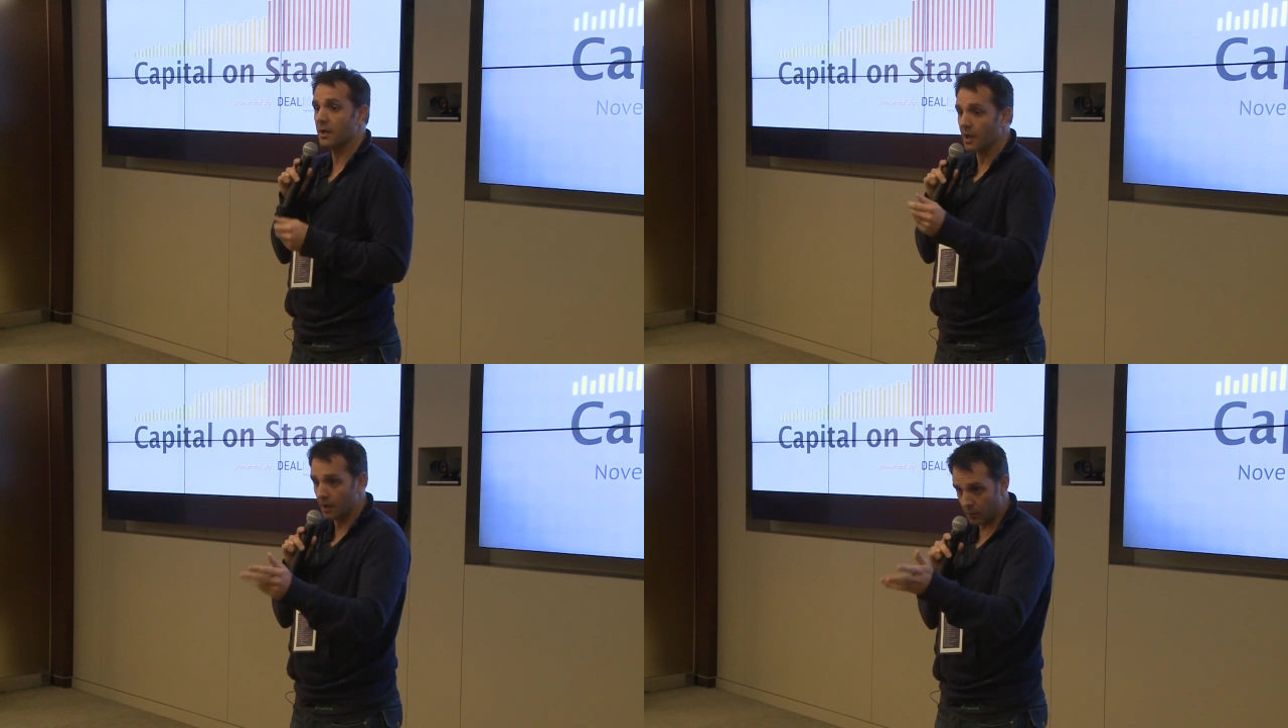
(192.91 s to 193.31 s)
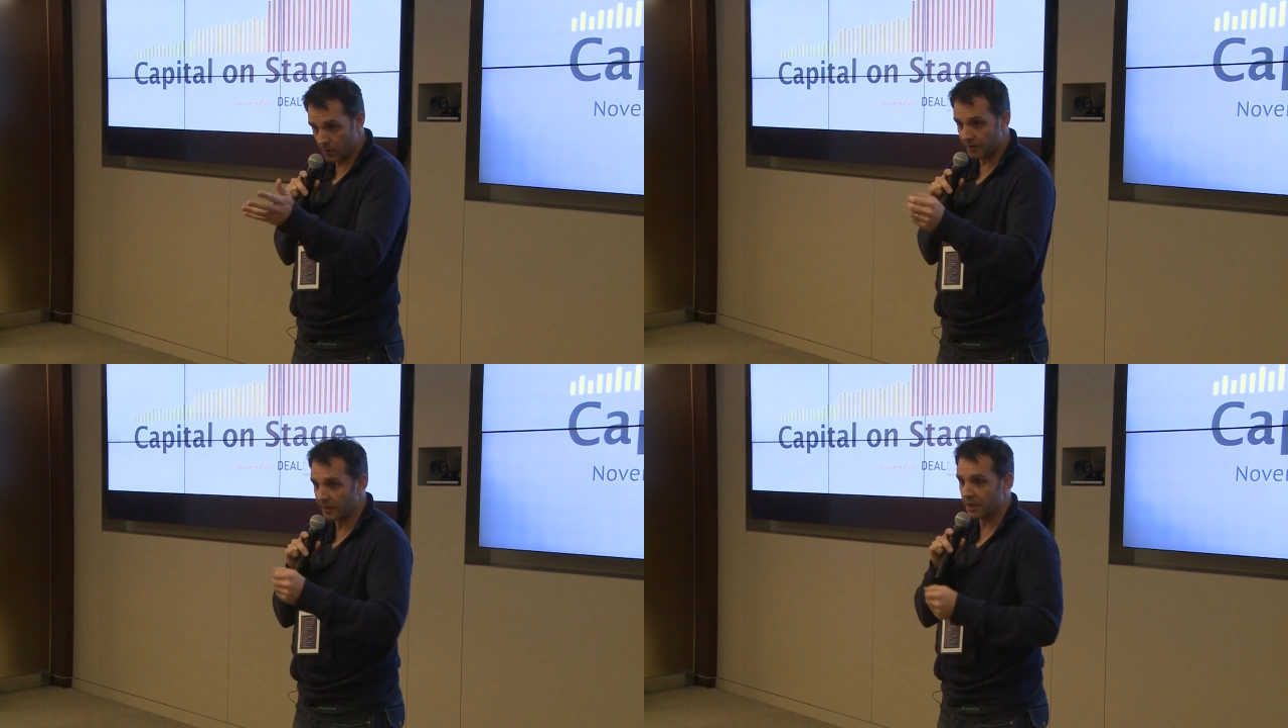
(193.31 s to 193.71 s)
I want to
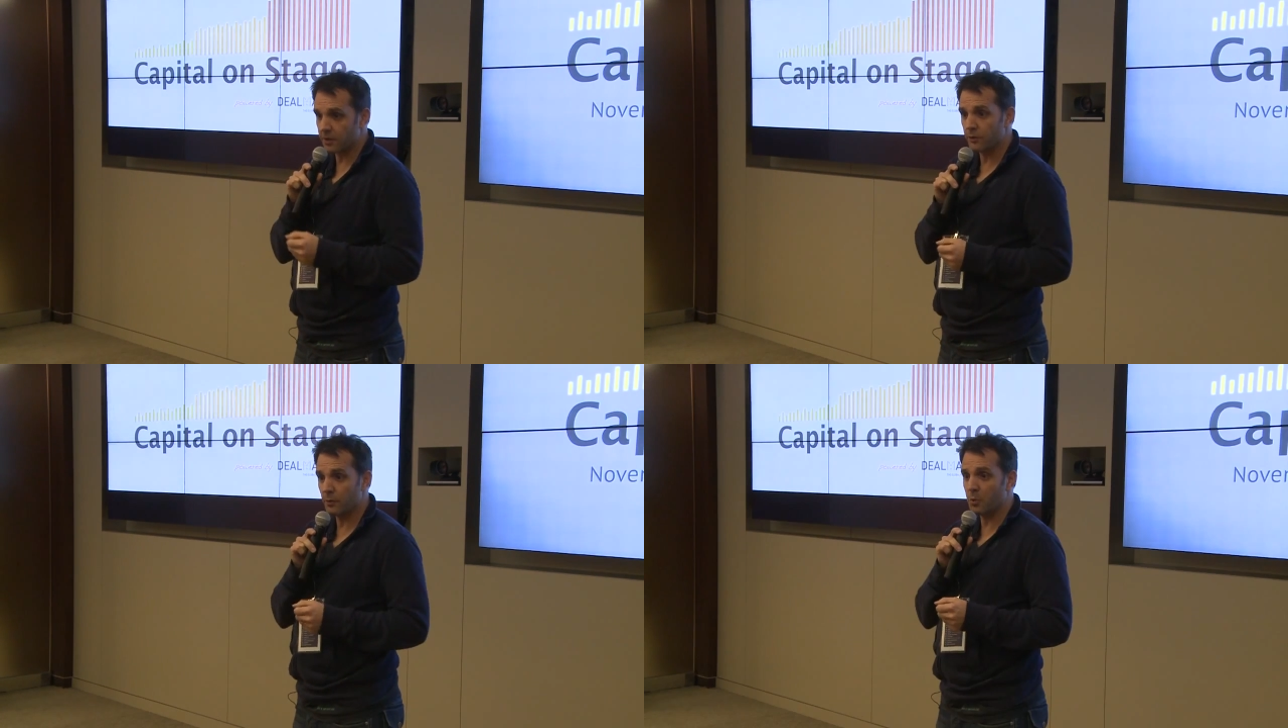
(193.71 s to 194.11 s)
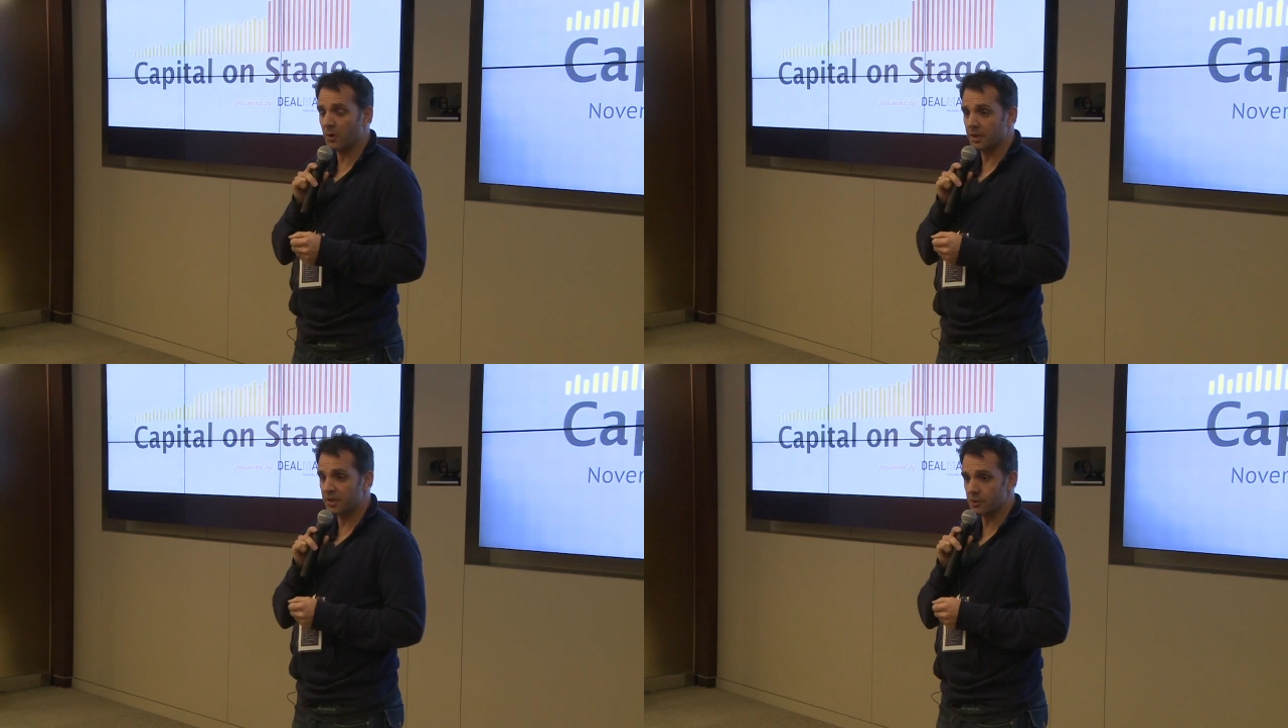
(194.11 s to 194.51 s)
thank you for putting
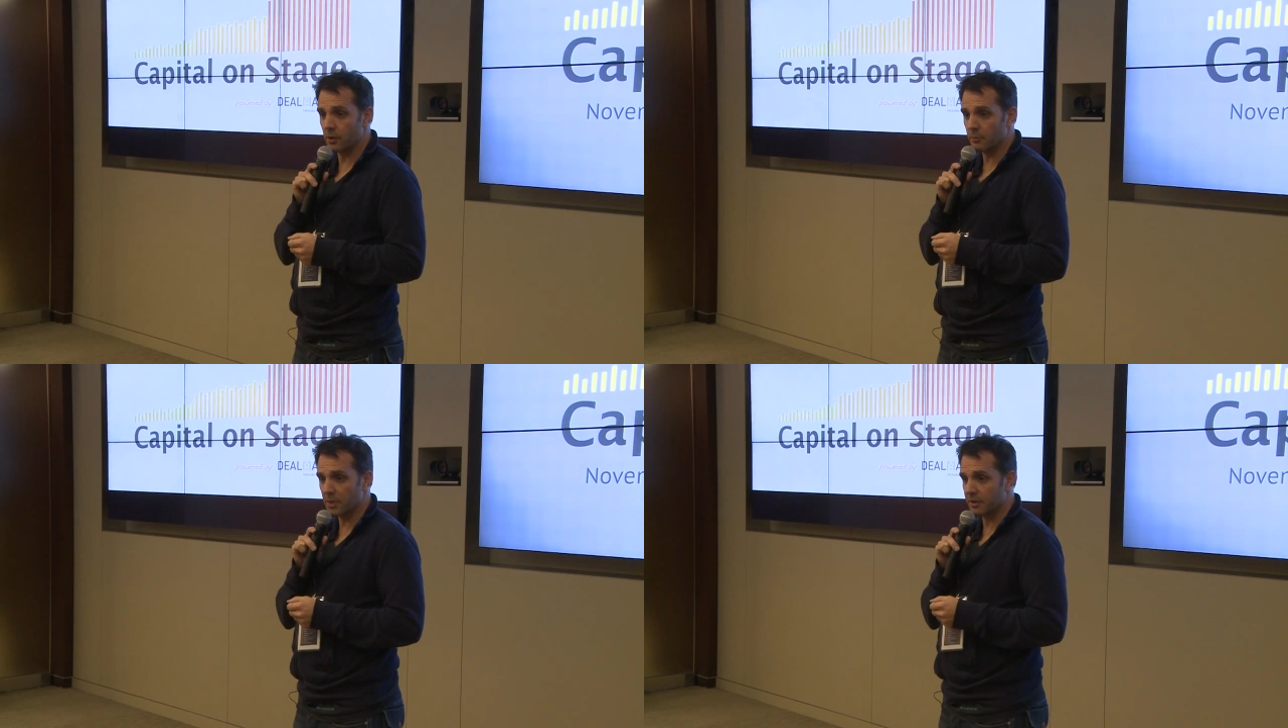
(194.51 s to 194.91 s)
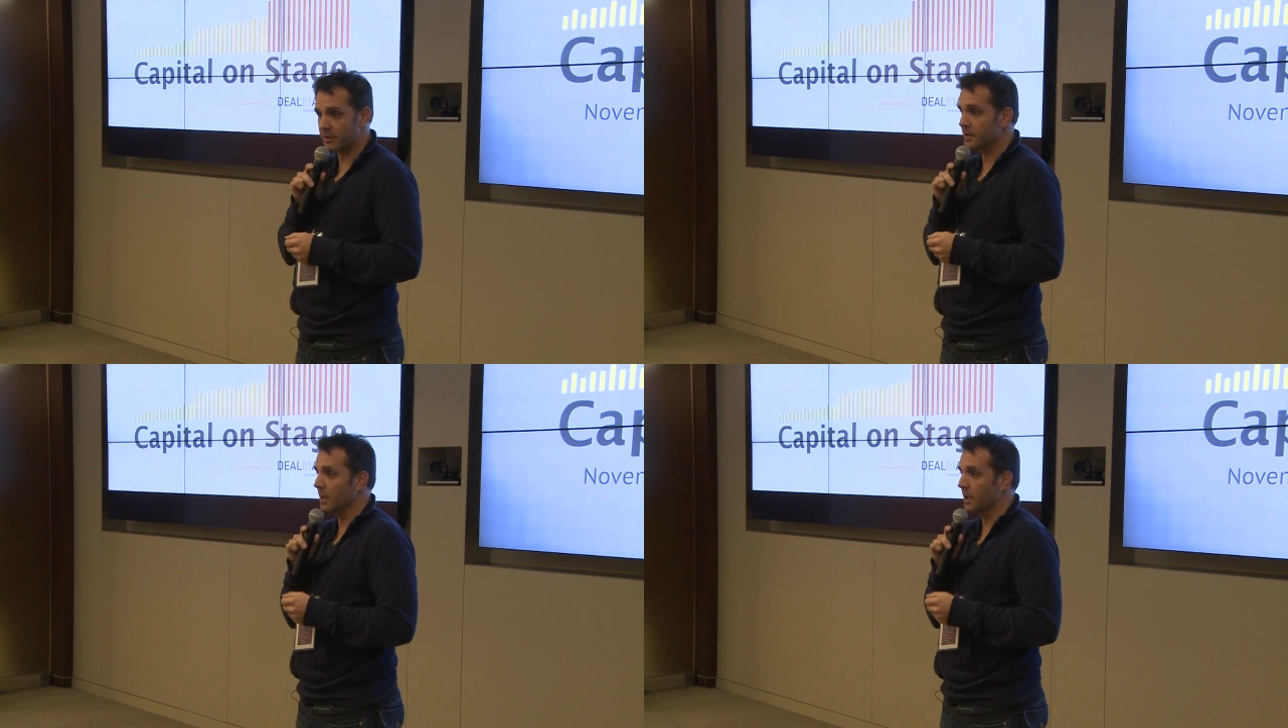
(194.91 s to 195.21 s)
this on because